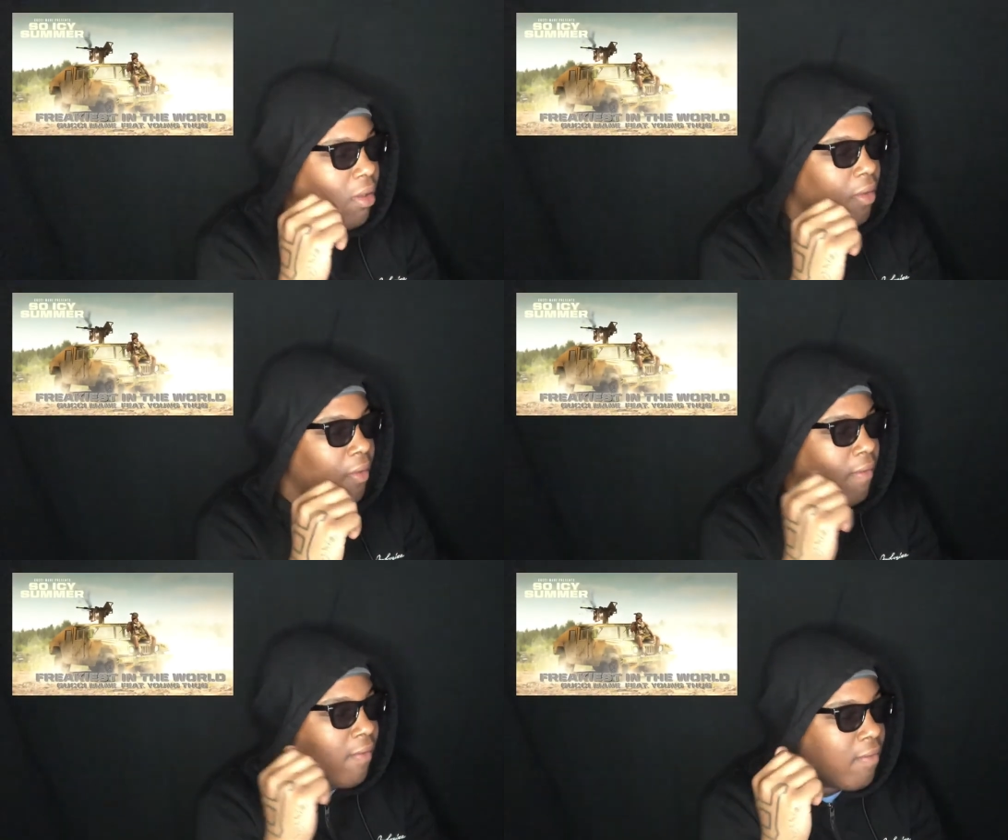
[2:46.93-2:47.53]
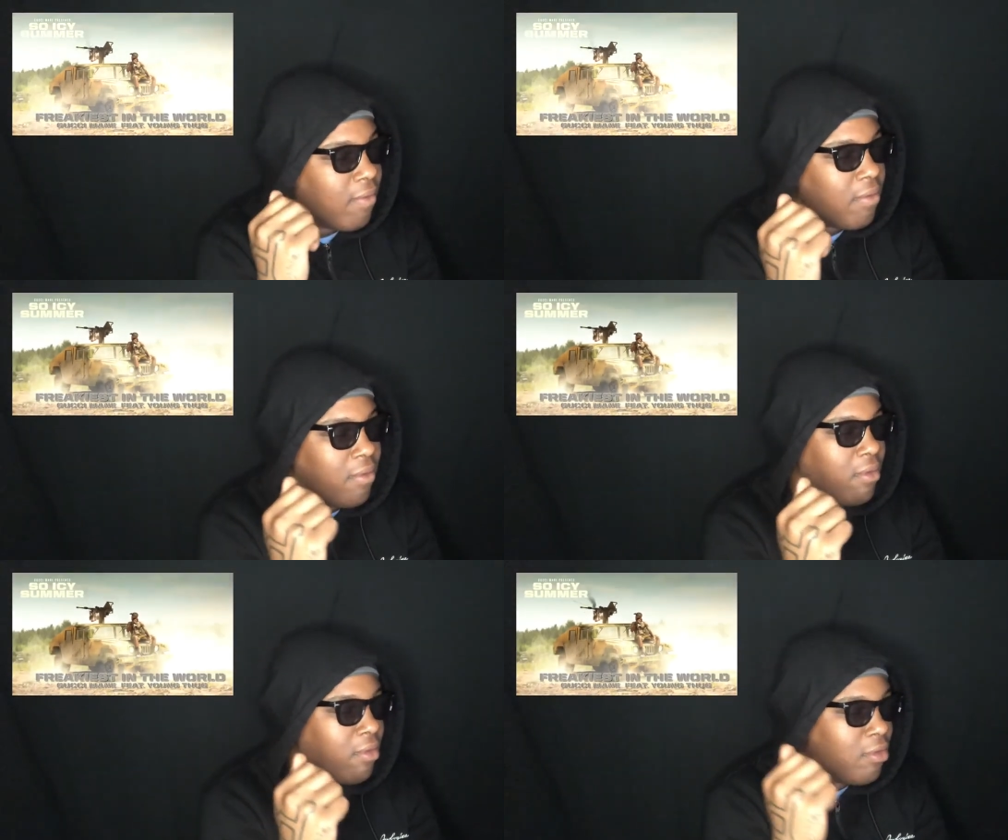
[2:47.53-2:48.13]
Bitch gave me a
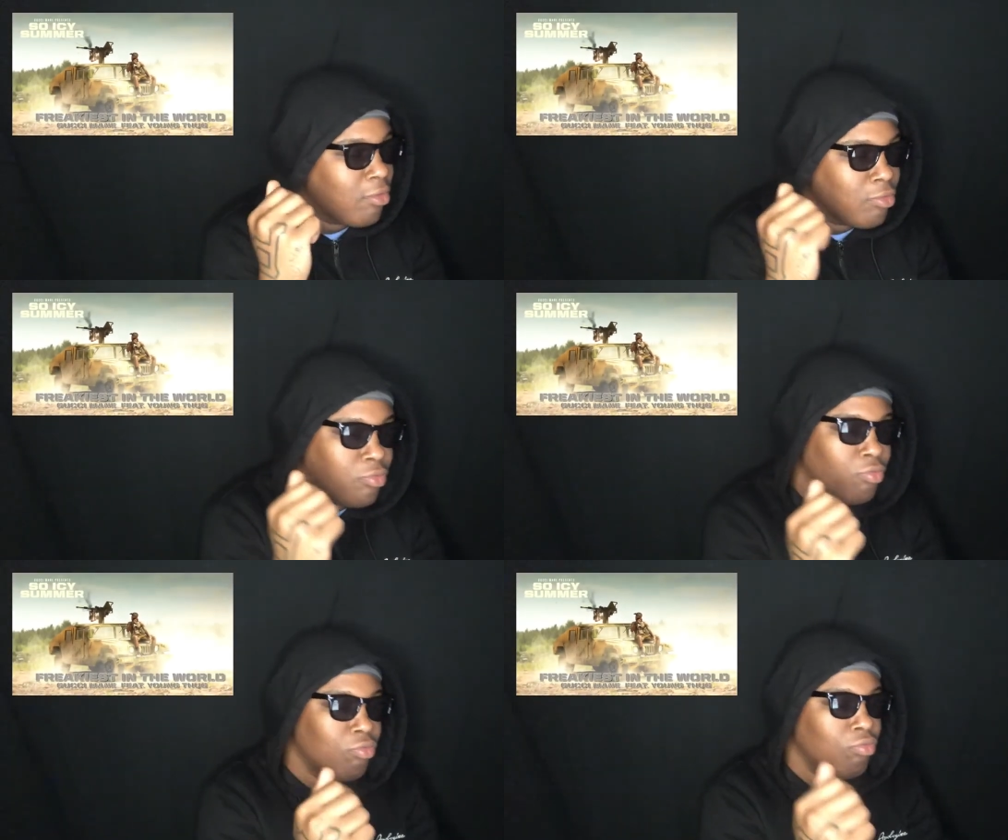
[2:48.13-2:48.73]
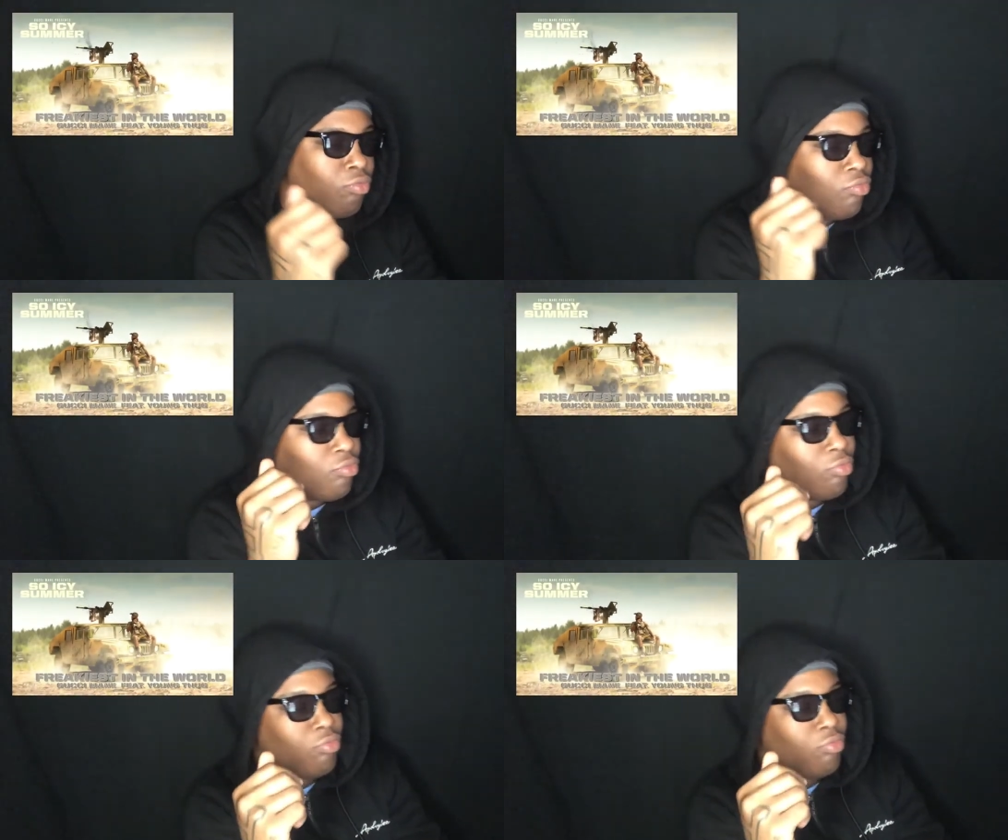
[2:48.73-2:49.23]
heart and said, don't break it, that's your